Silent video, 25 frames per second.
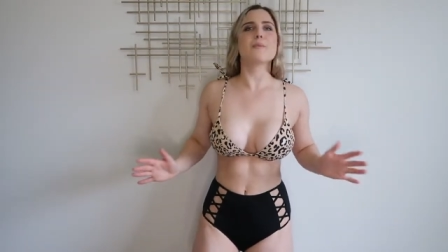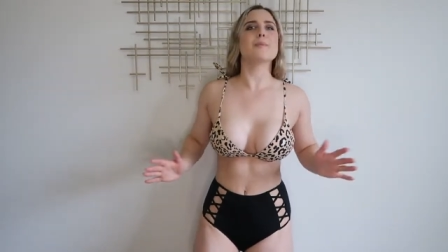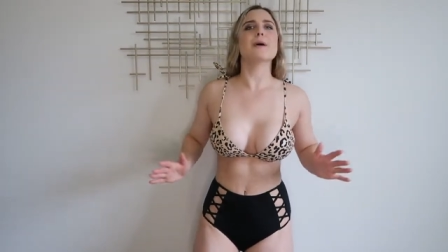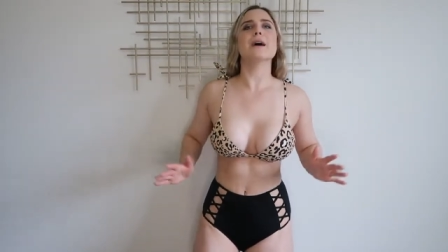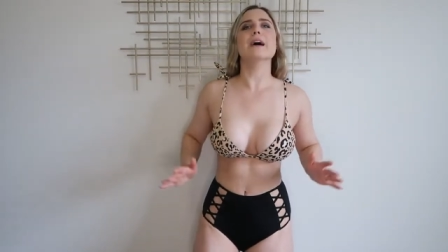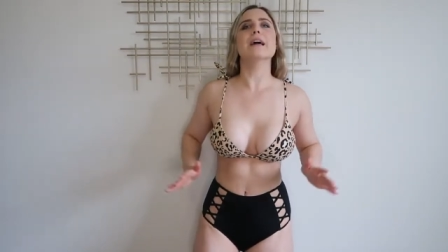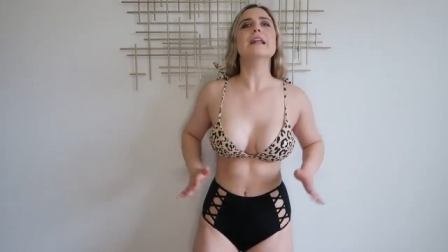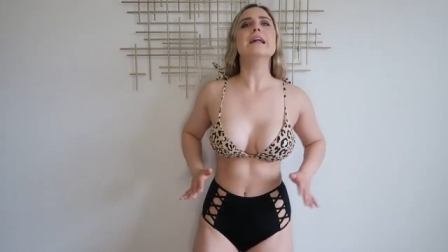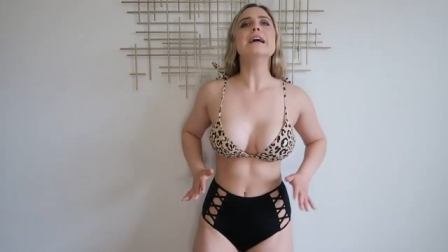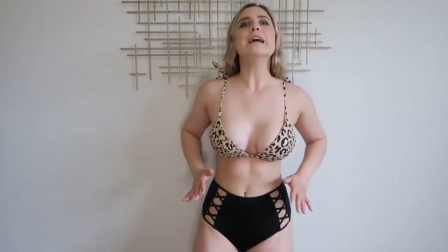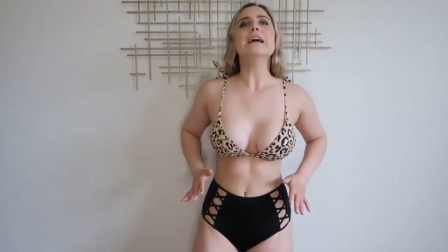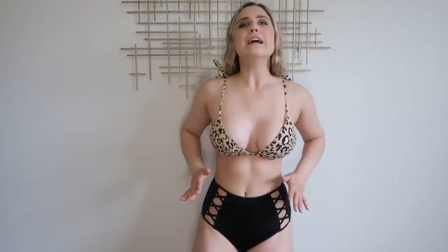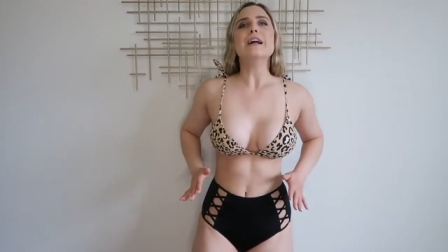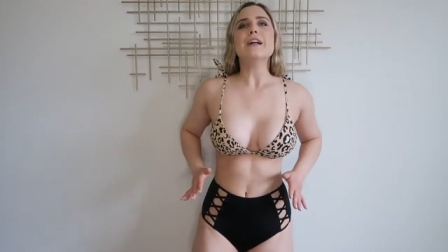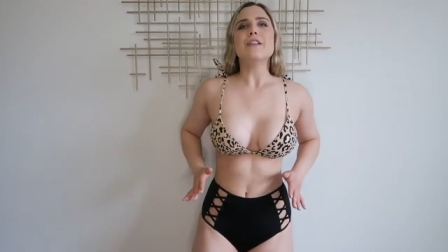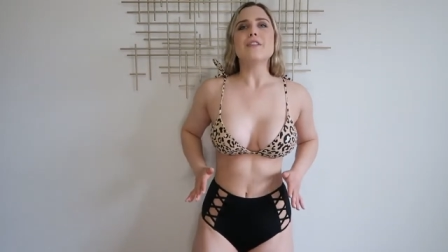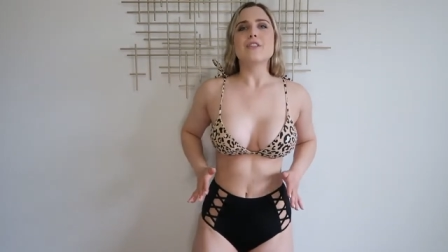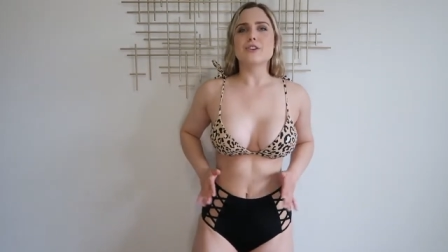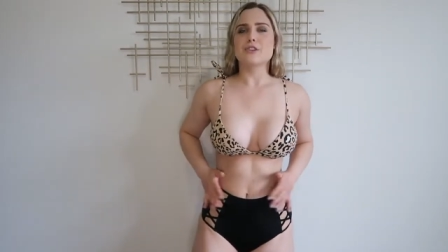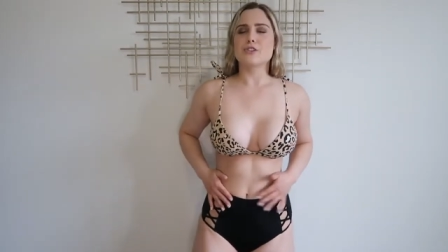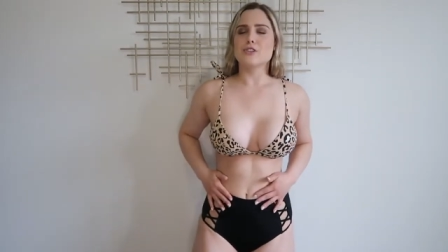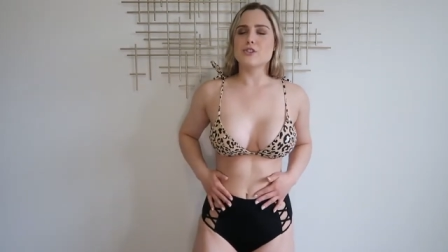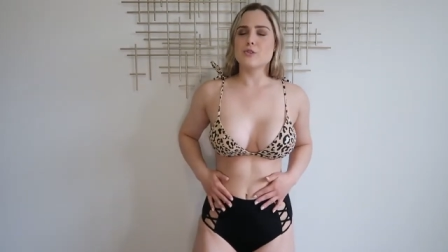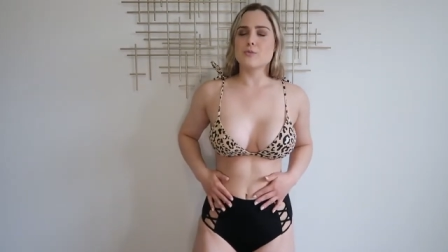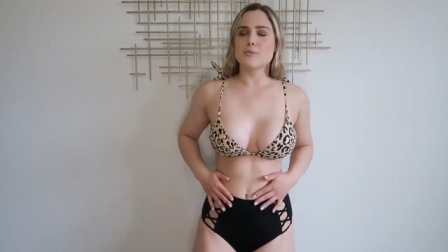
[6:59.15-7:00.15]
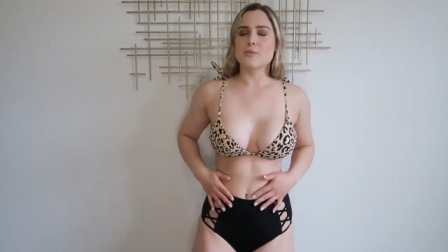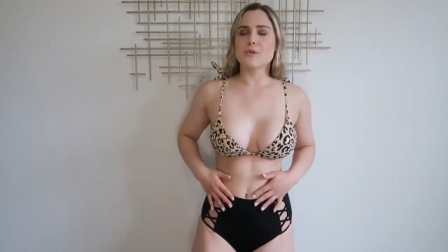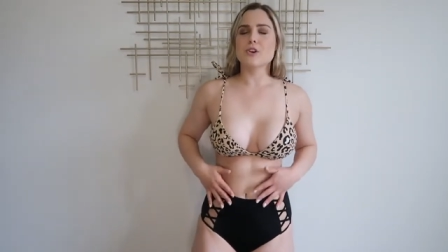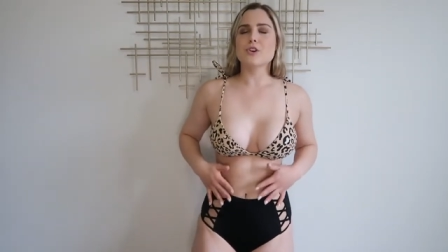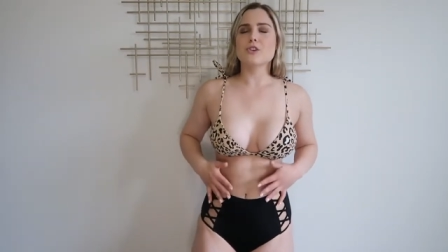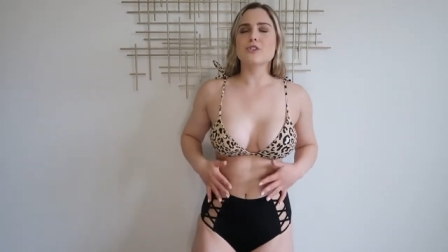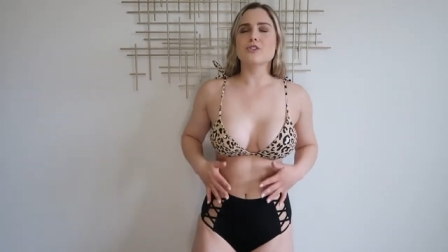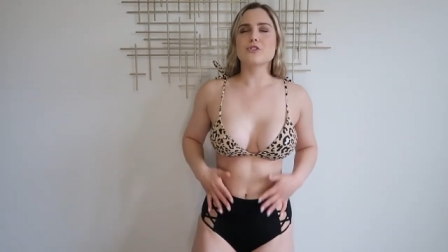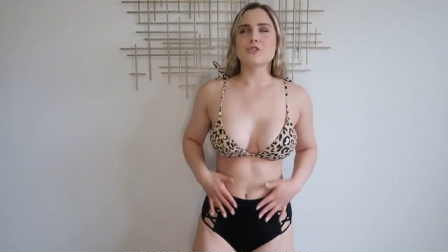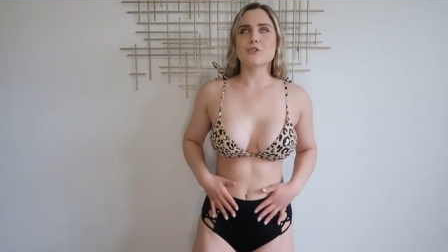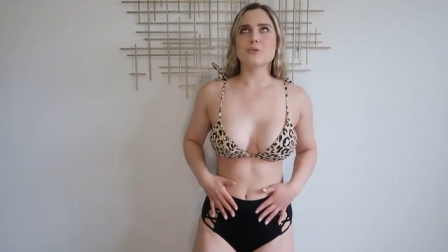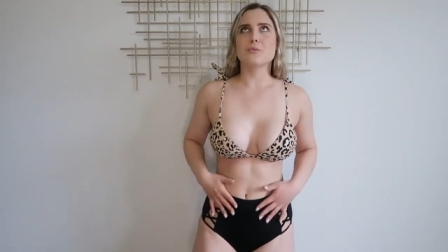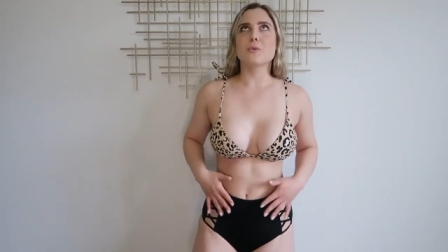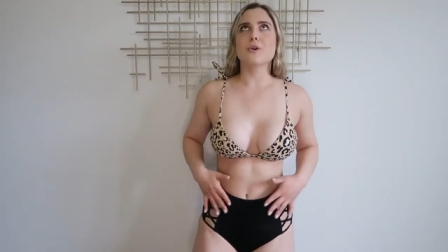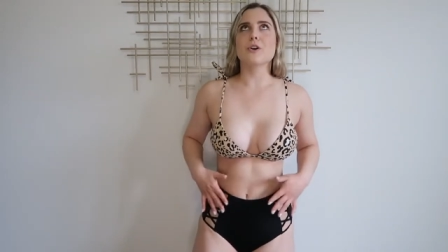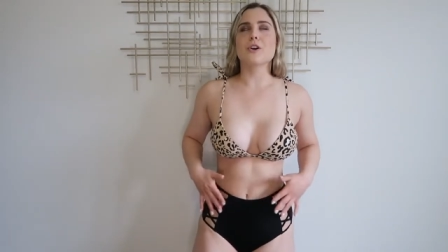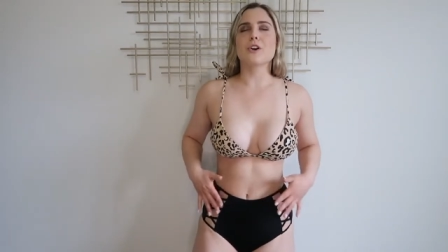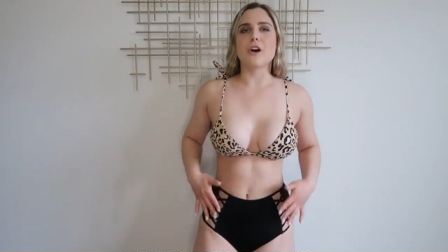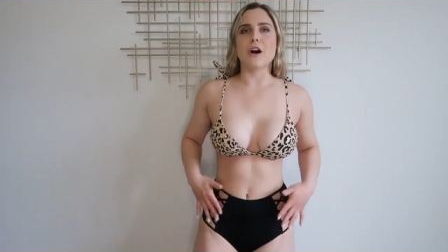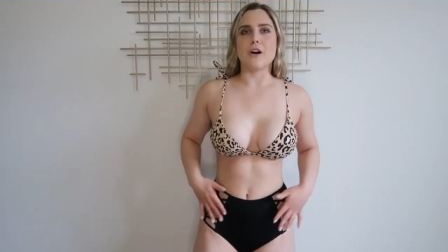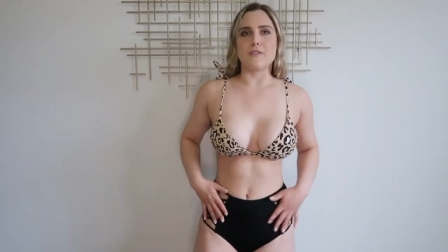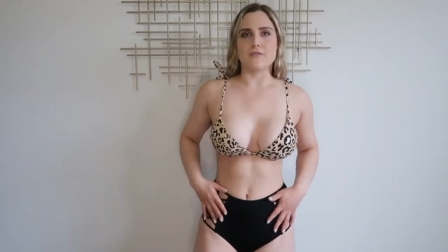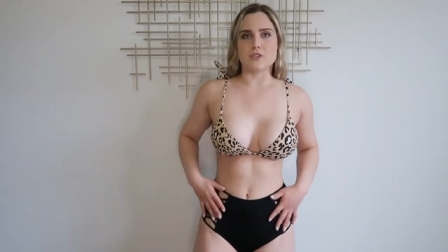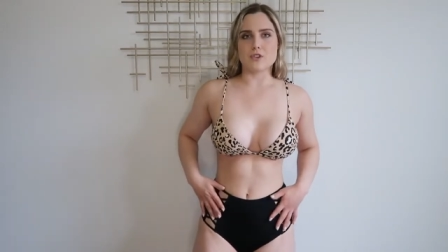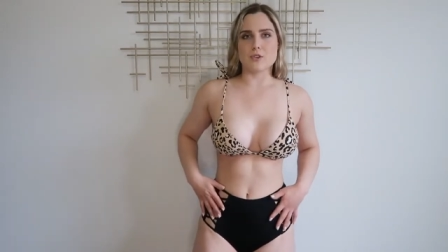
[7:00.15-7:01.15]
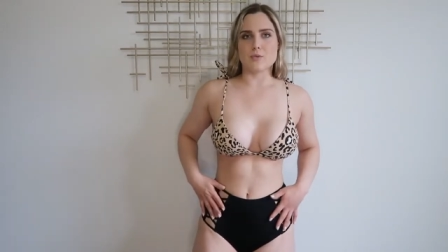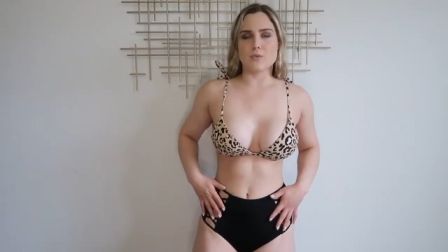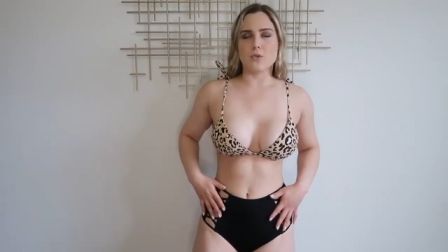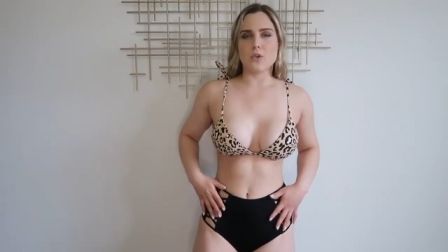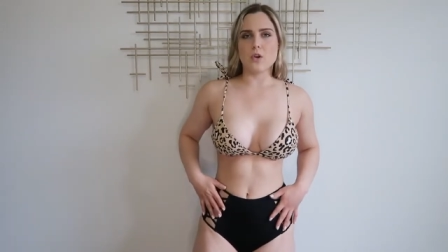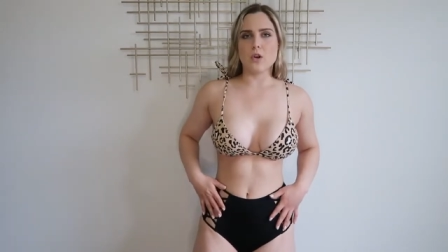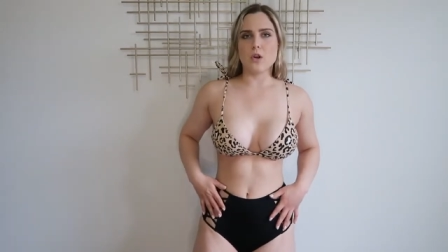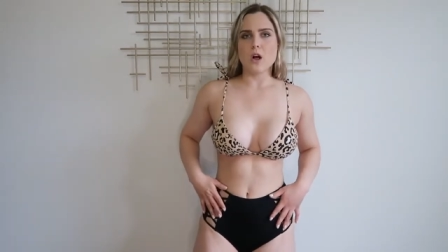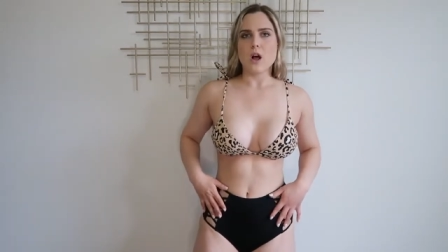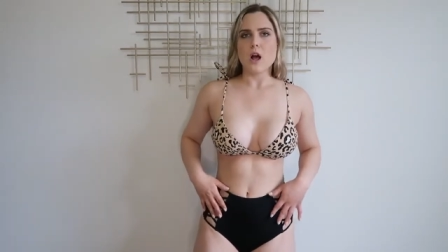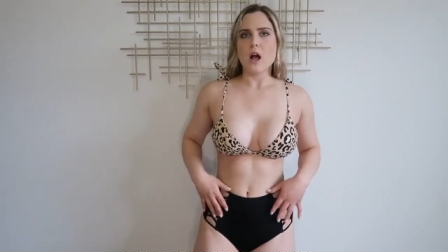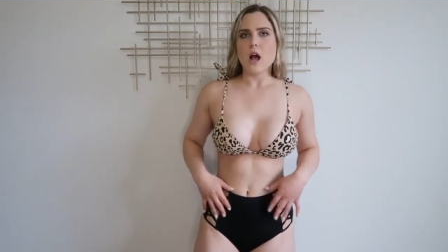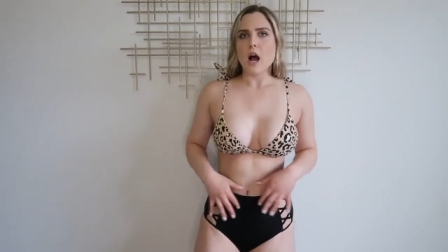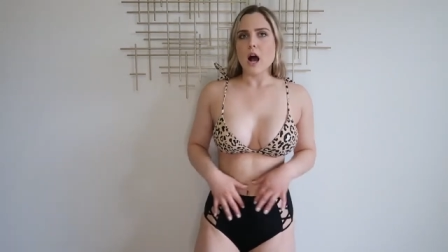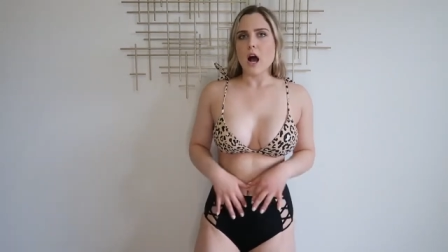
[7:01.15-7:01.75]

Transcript: but they're super, super comfortable.